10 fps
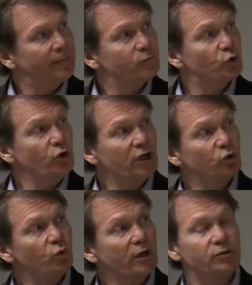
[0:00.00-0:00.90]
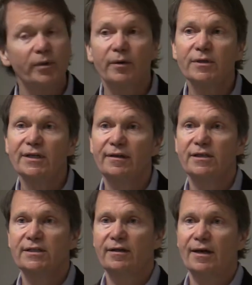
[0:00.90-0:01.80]
So you can do experiments like
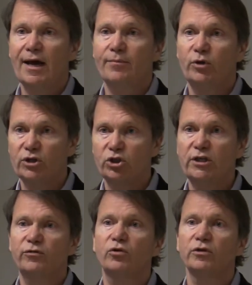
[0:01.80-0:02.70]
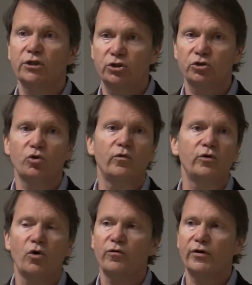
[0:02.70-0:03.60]
this in the lab. You can shift conditions
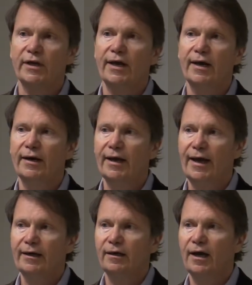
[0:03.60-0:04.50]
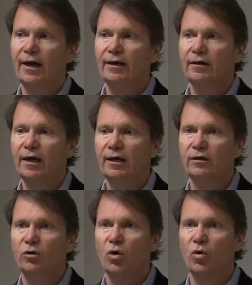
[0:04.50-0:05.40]
over and over again
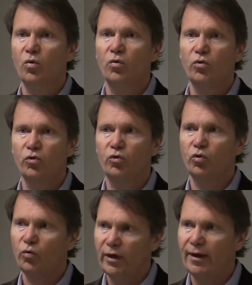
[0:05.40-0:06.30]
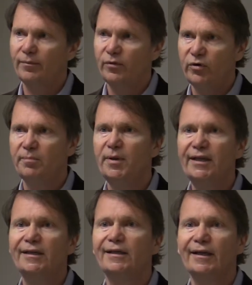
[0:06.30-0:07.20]
and go through them
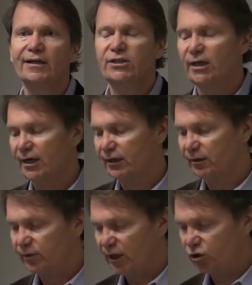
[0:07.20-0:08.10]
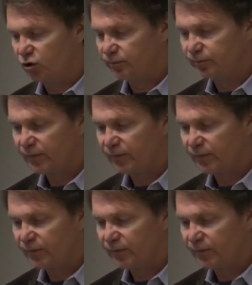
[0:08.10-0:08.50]
repeatedly and see an adaptation.